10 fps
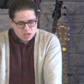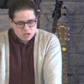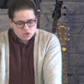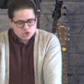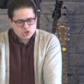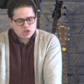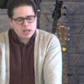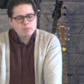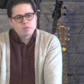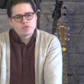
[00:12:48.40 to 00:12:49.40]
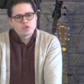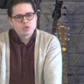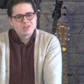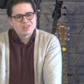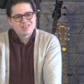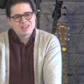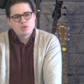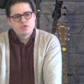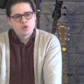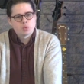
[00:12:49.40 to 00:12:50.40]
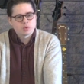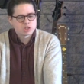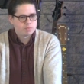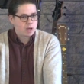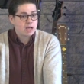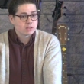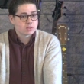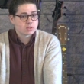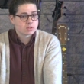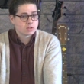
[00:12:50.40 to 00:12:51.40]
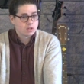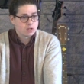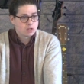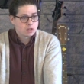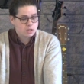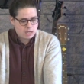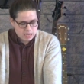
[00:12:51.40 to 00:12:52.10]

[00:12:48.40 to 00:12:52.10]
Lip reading: shameful and sinful response in